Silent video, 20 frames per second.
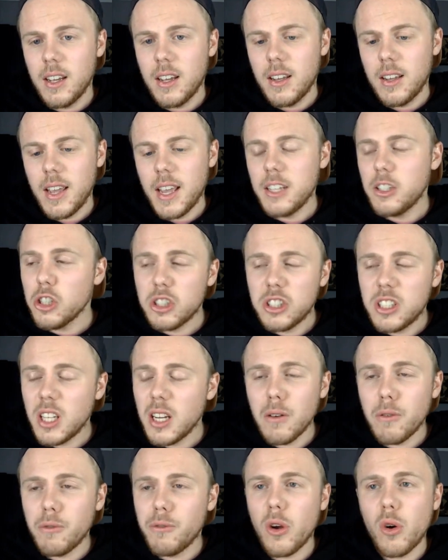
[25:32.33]
It just
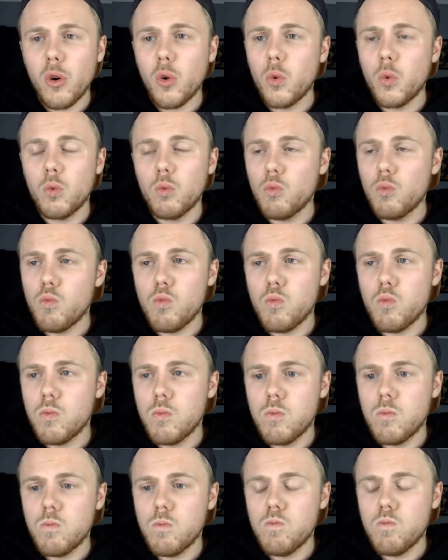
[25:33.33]
didn't feel
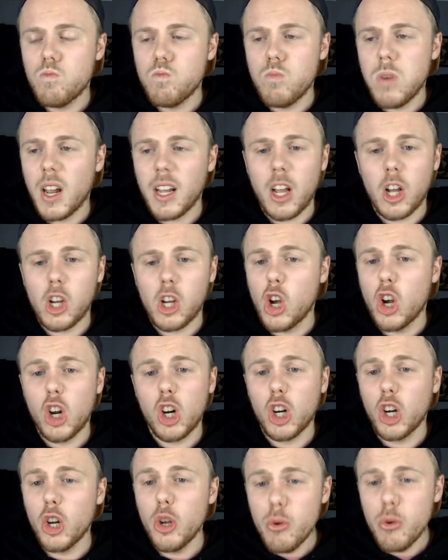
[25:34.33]
like a
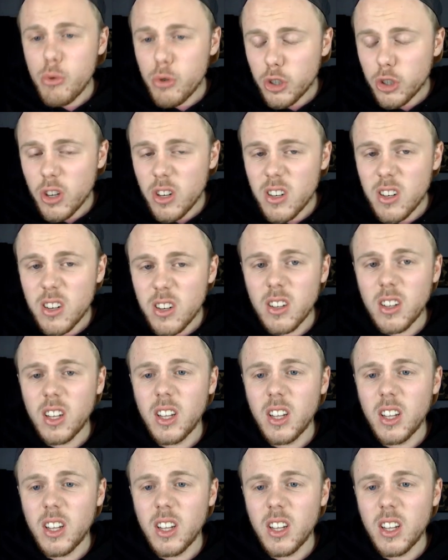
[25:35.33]
conclusion.